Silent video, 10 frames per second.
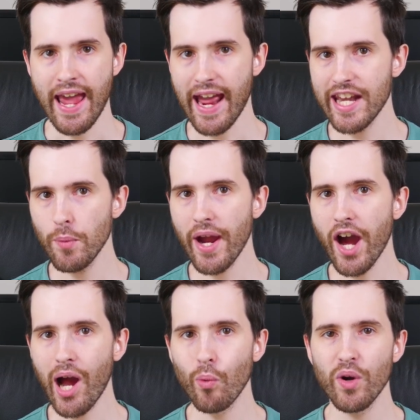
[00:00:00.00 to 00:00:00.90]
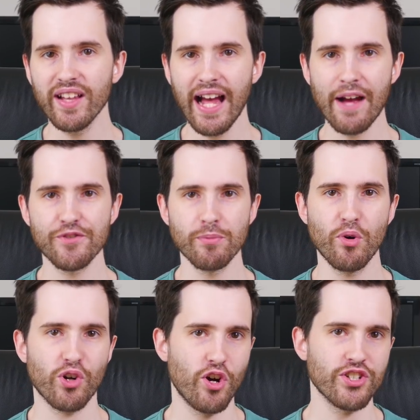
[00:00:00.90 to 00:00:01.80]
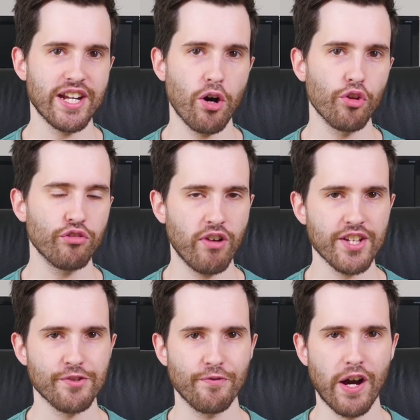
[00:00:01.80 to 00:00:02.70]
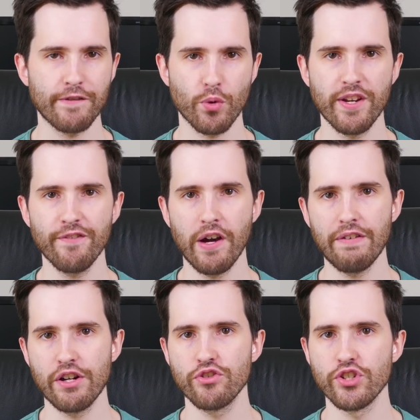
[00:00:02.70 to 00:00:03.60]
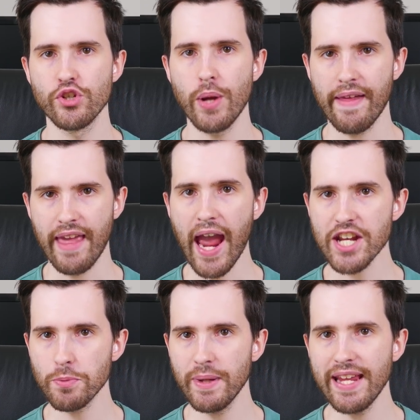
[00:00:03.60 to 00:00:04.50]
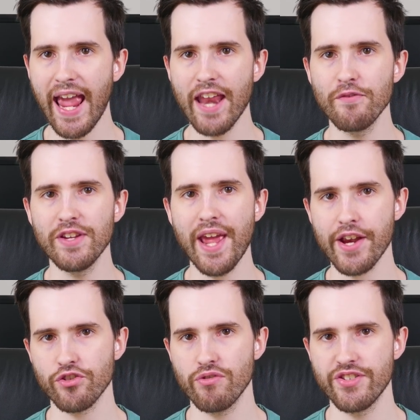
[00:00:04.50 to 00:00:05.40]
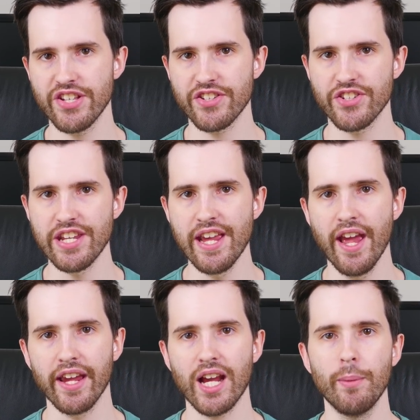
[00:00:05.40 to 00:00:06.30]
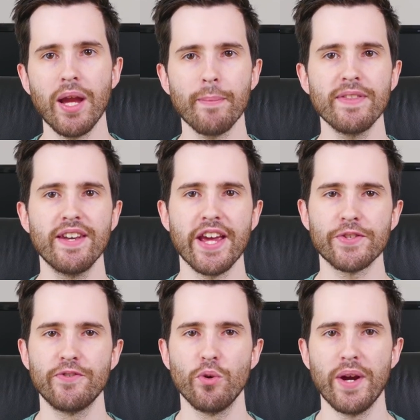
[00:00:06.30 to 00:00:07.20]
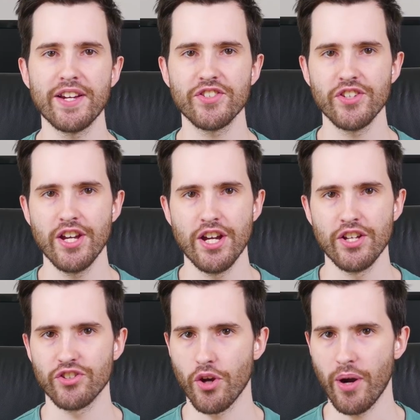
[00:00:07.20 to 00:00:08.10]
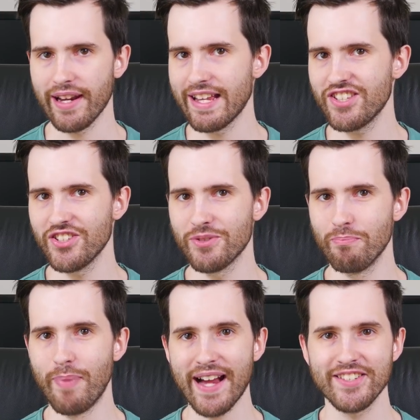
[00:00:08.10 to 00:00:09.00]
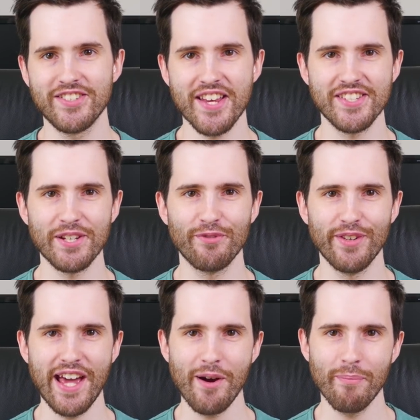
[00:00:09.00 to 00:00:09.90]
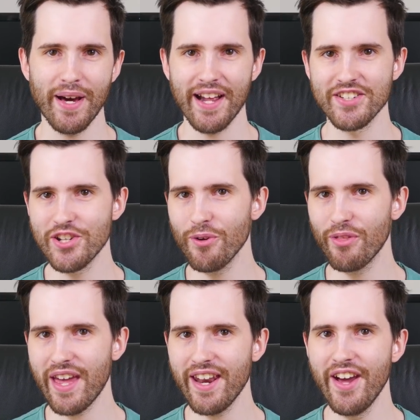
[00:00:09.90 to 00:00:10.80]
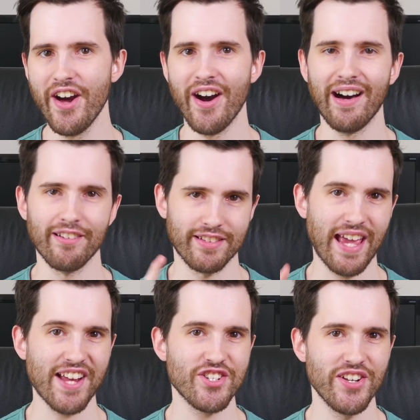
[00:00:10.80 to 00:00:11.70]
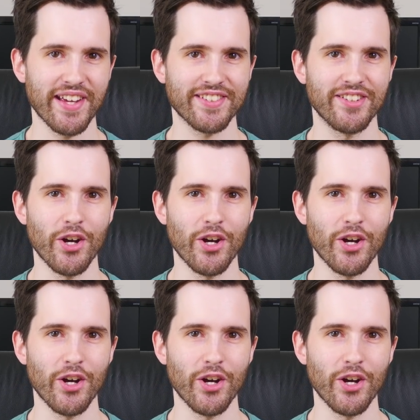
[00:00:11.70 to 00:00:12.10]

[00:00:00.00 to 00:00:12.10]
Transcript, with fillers: Anyway, I will have some more content on the Ryzen 5 2500U and the HP Envy X360 coming up in the next few weeks. So I guess it's back to testing for now, but until then, I'll catch you next